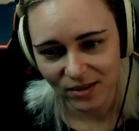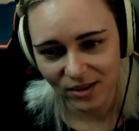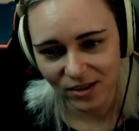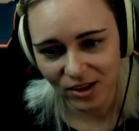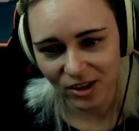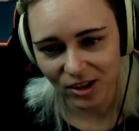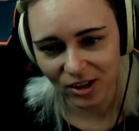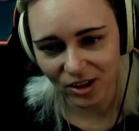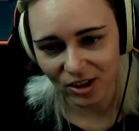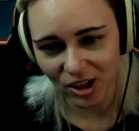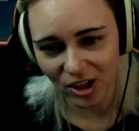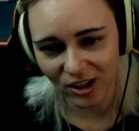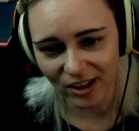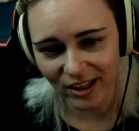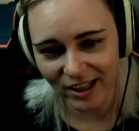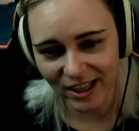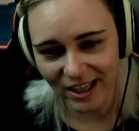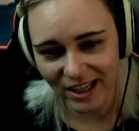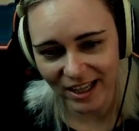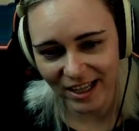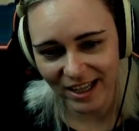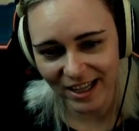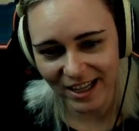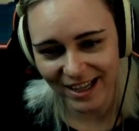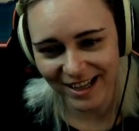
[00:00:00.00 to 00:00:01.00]

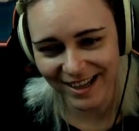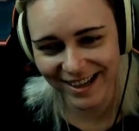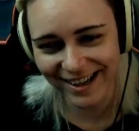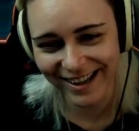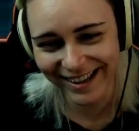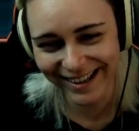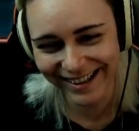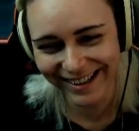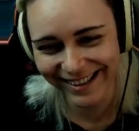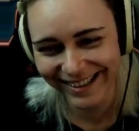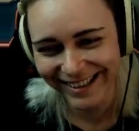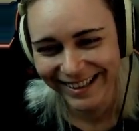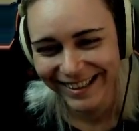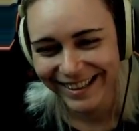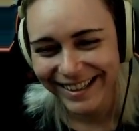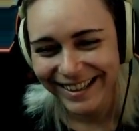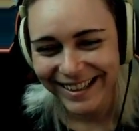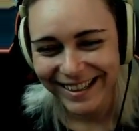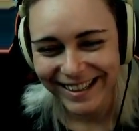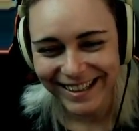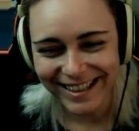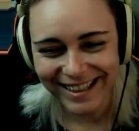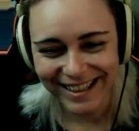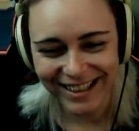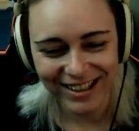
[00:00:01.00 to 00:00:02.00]
clunky,
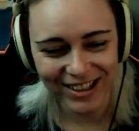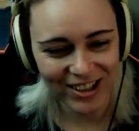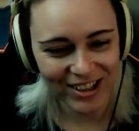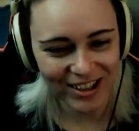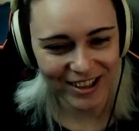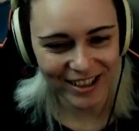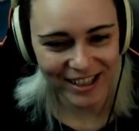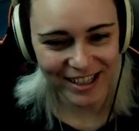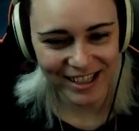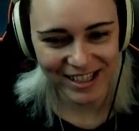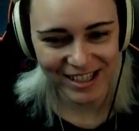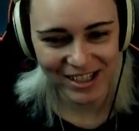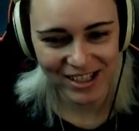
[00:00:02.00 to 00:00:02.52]
clunky,